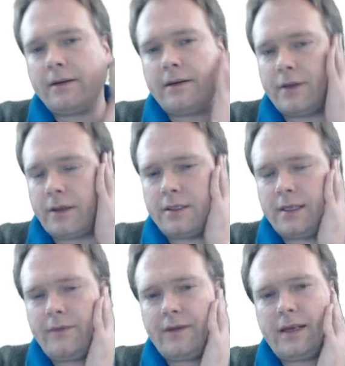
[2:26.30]
it doesn't
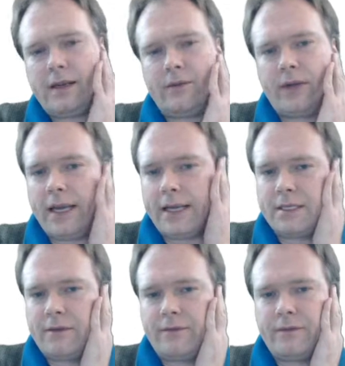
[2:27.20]
have a
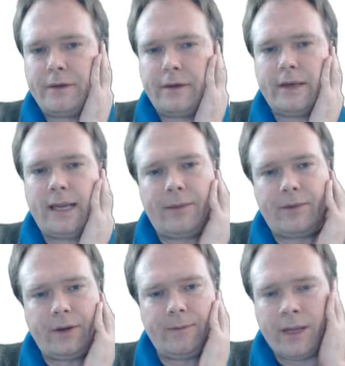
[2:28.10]
Reactive
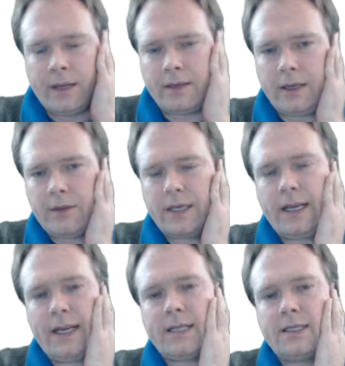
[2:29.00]
library, then you can
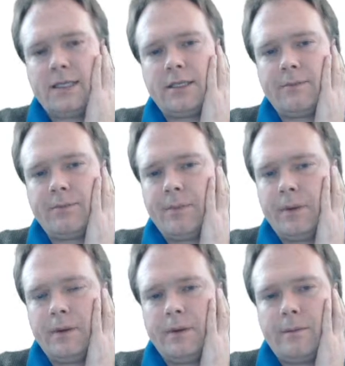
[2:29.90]
access it
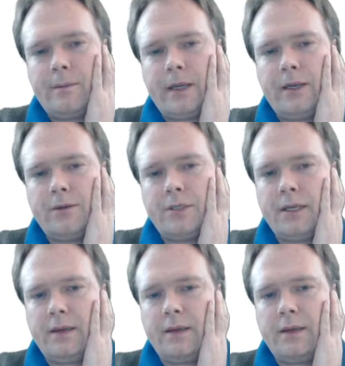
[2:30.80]
by
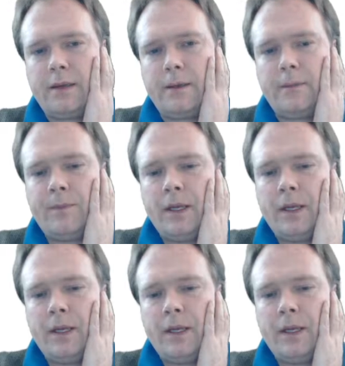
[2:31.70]
using the